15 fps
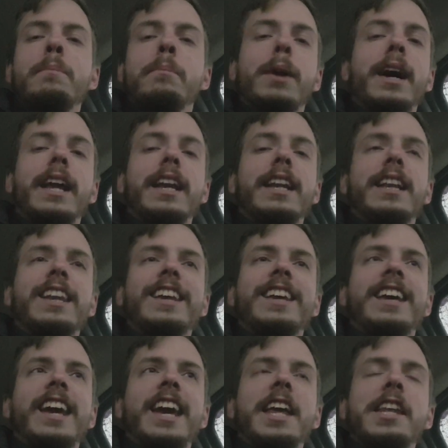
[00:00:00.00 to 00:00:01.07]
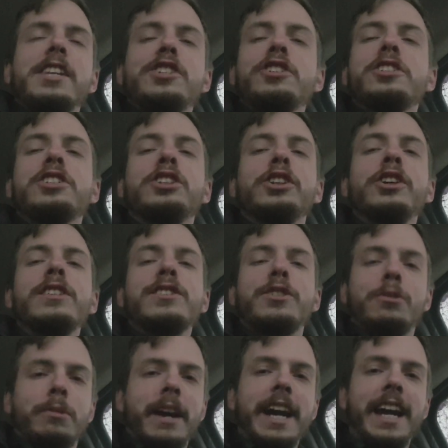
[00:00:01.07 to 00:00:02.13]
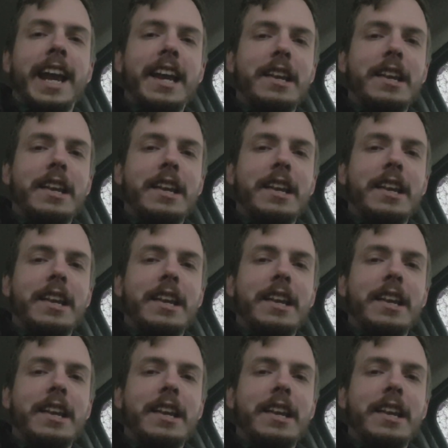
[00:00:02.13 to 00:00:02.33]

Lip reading: But it just looked great,